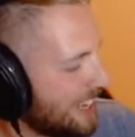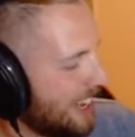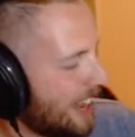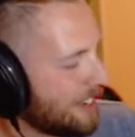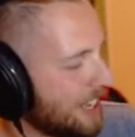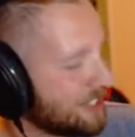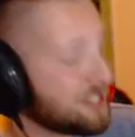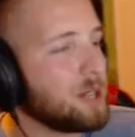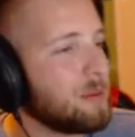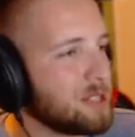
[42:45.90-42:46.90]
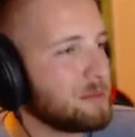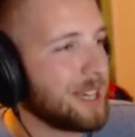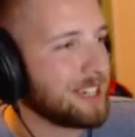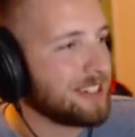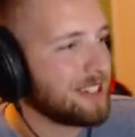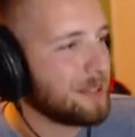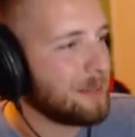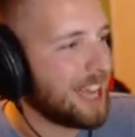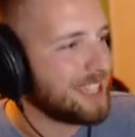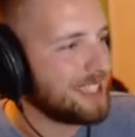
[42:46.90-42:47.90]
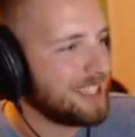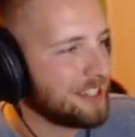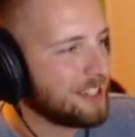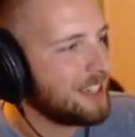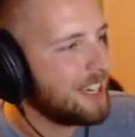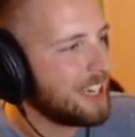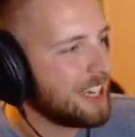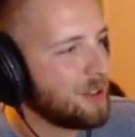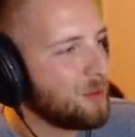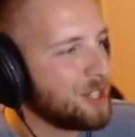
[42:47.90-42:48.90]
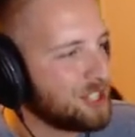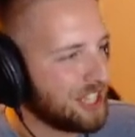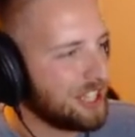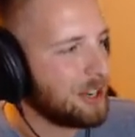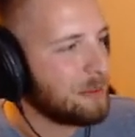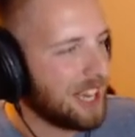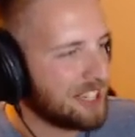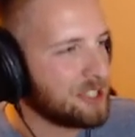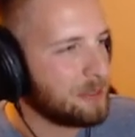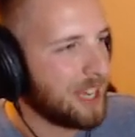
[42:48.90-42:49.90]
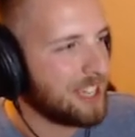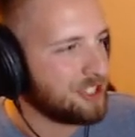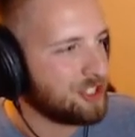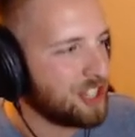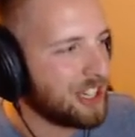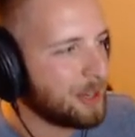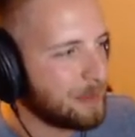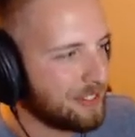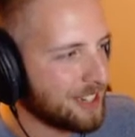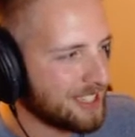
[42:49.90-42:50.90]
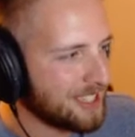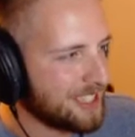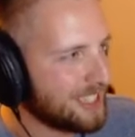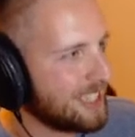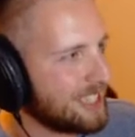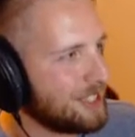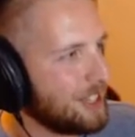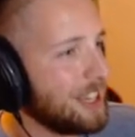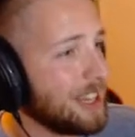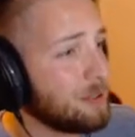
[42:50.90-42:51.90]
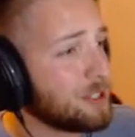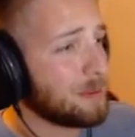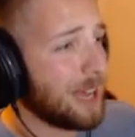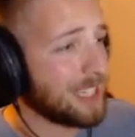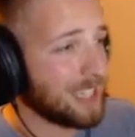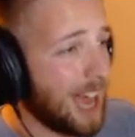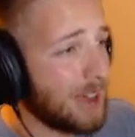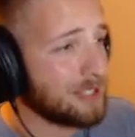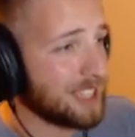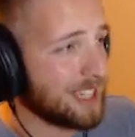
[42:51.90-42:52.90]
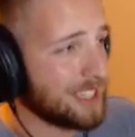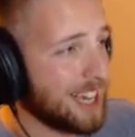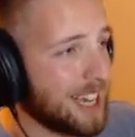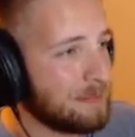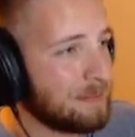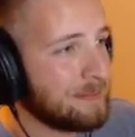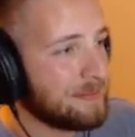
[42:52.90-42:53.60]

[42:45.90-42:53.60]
I've gotten so much better in the past year, and I wish I could go back to Japan to shit on my friends because they were as bad as I was at the time.